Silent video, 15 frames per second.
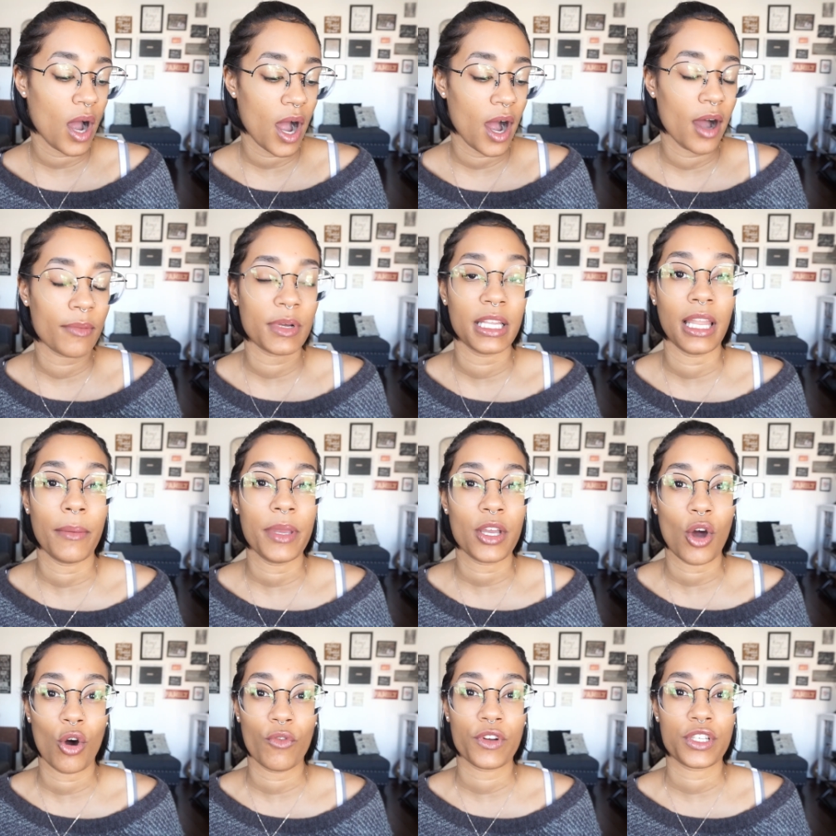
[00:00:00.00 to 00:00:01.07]
um, let me
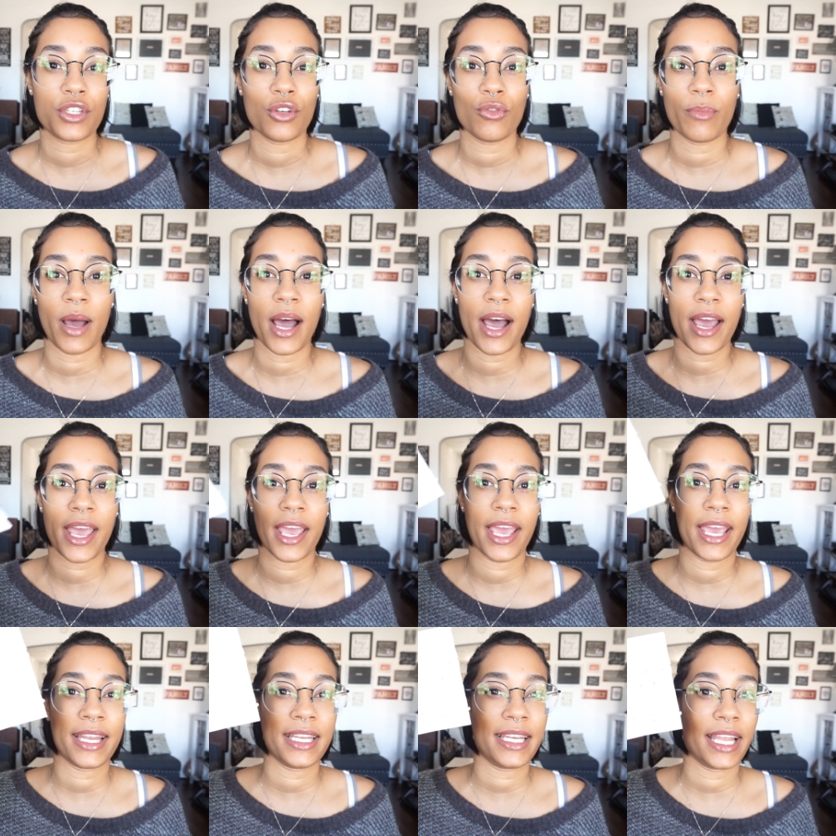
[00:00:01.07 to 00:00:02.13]
go over to my
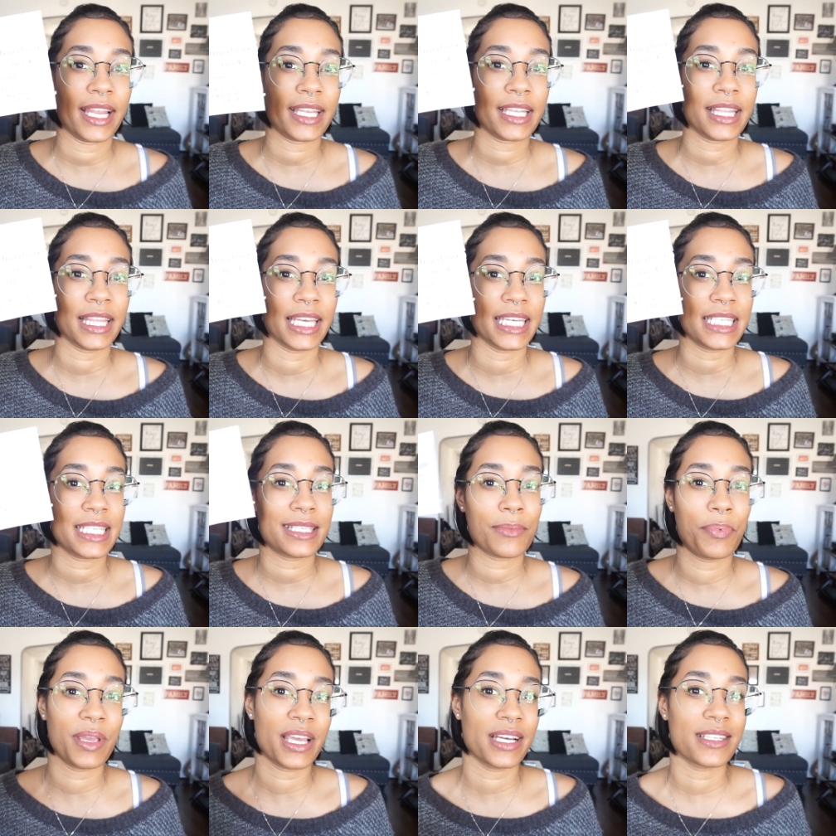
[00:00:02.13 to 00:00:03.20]
handy dandy list,
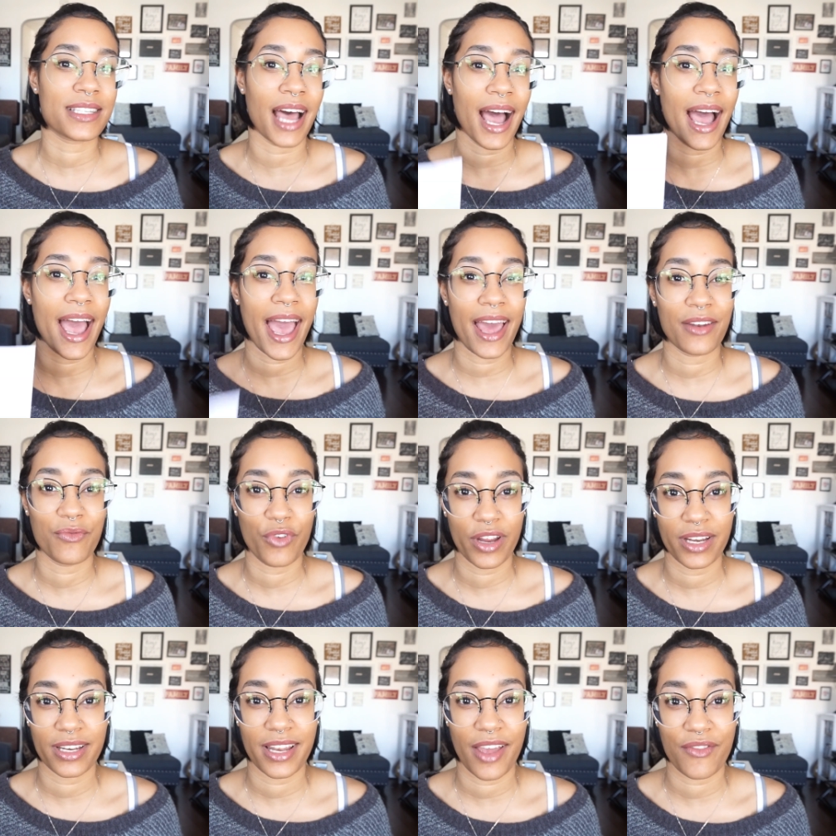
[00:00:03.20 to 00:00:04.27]
because I had
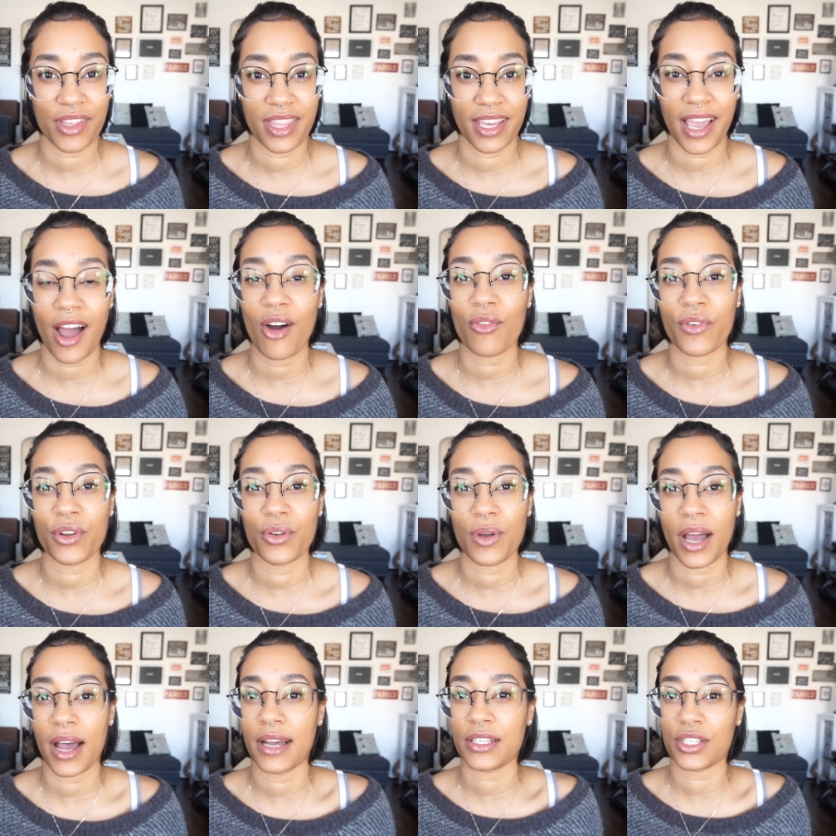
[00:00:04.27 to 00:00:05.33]
written everything out for you
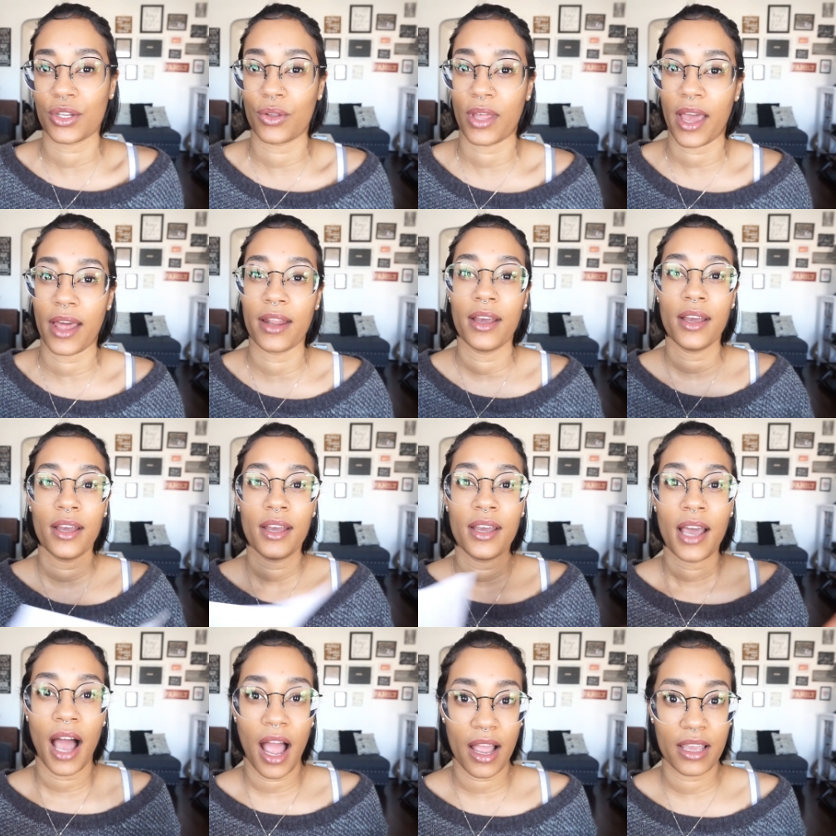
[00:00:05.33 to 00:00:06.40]
guys so that
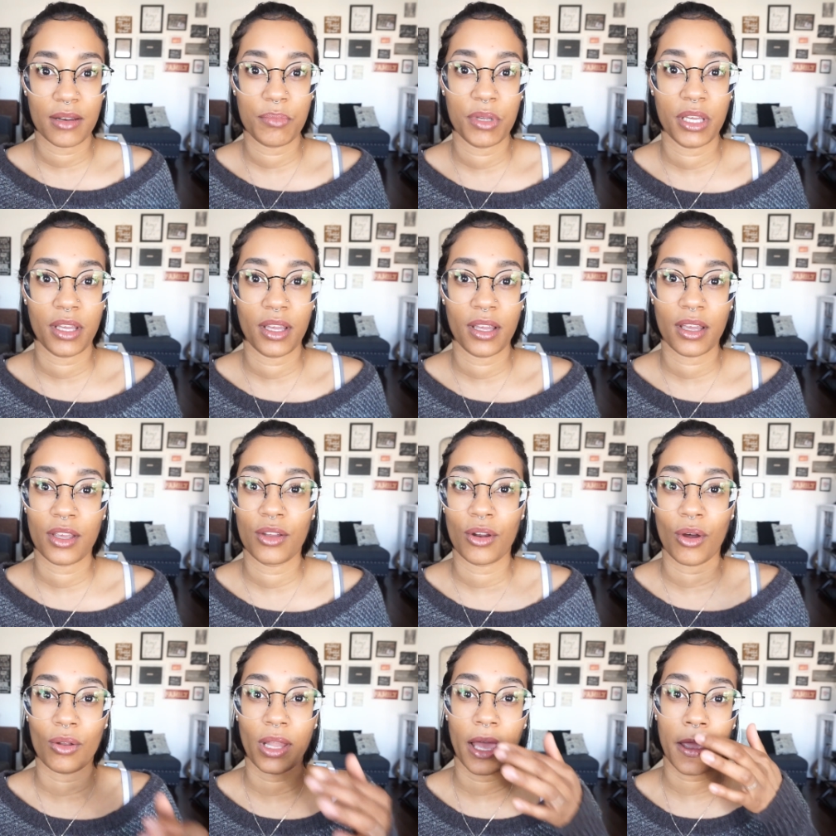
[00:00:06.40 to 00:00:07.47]
I could be, you
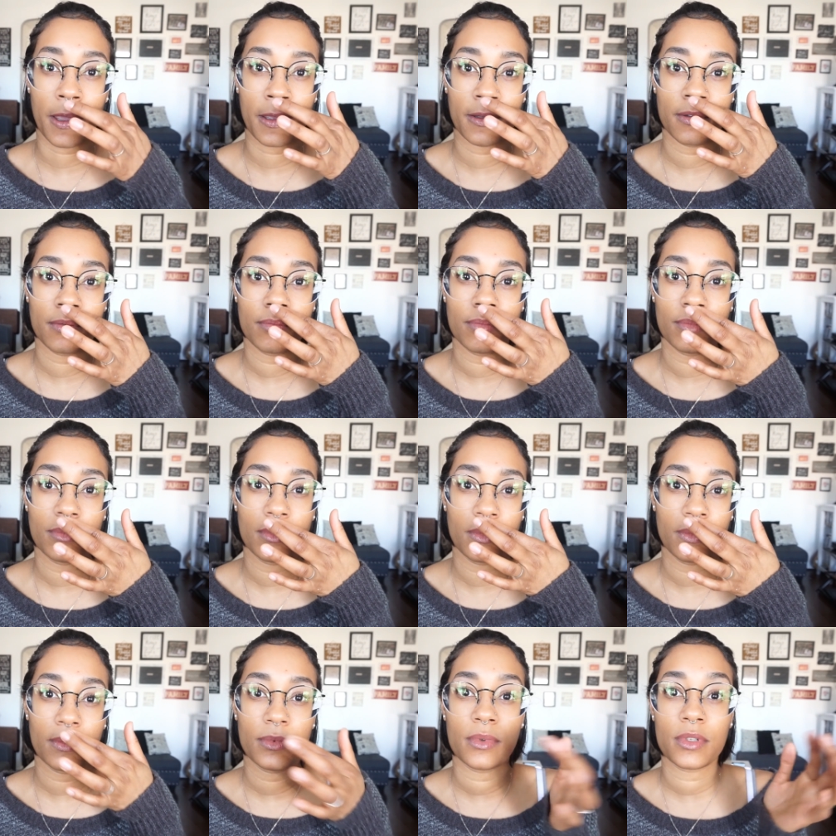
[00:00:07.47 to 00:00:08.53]
know, like,
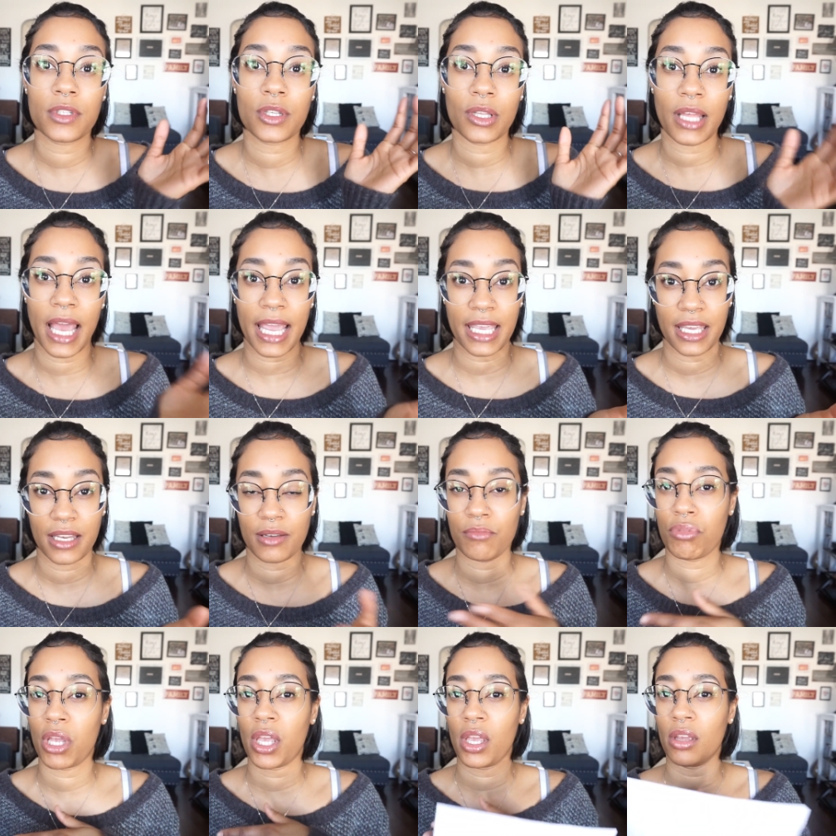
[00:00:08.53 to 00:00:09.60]
so that I could
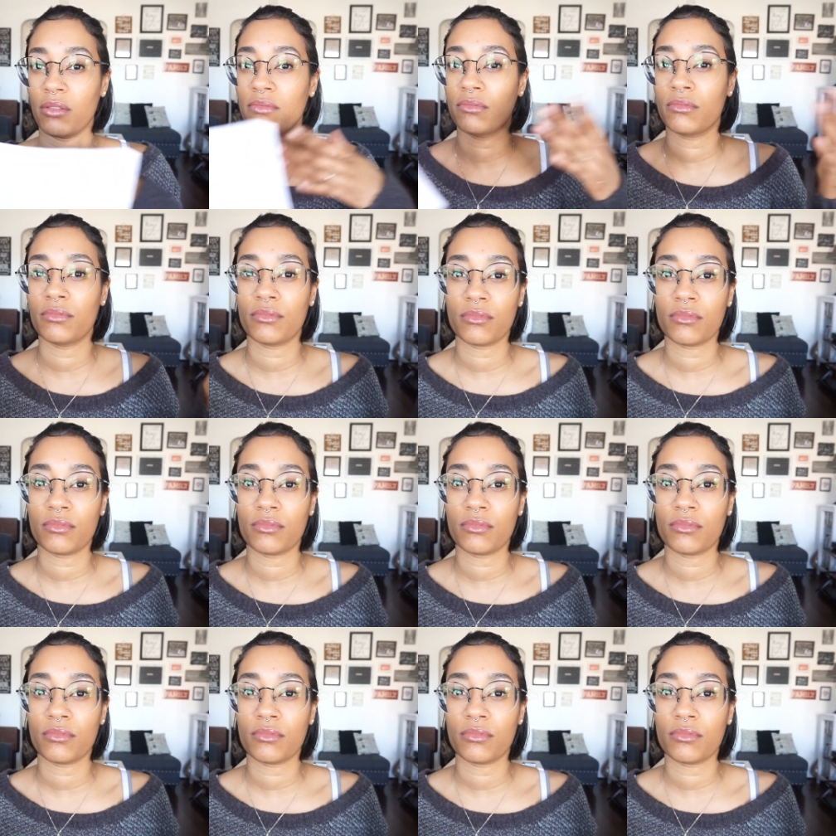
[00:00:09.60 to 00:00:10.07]
be